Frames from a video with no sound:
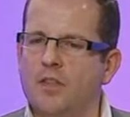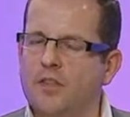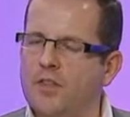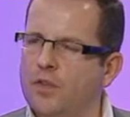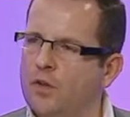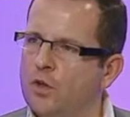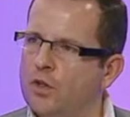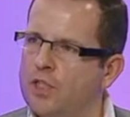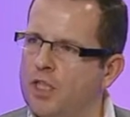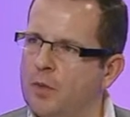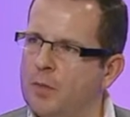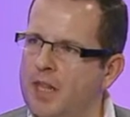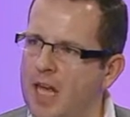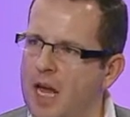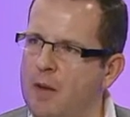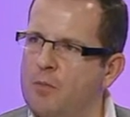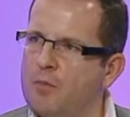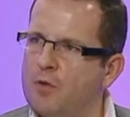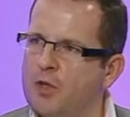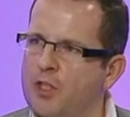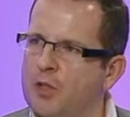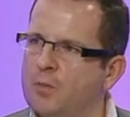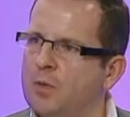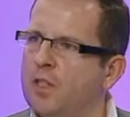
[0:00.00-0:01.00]
40 with
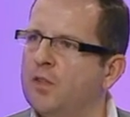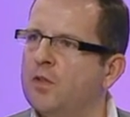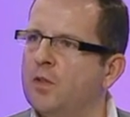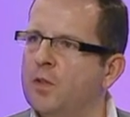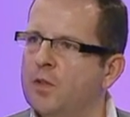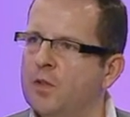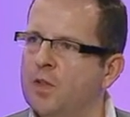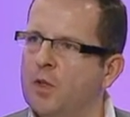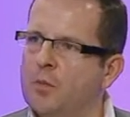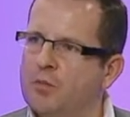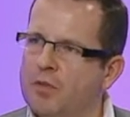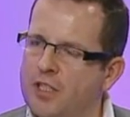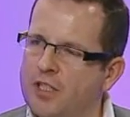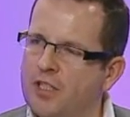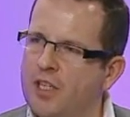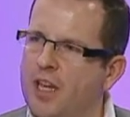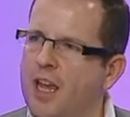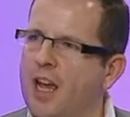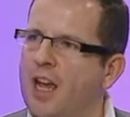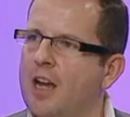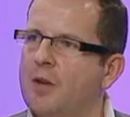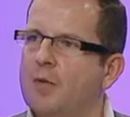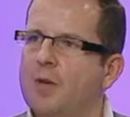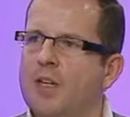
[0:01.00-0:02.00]
Emirates, but you've also got British
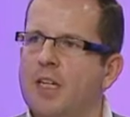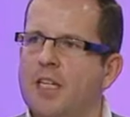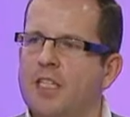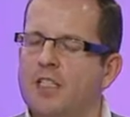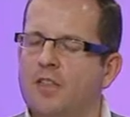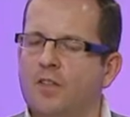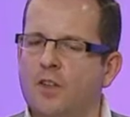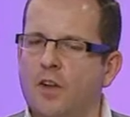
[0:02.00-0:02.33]
Airways,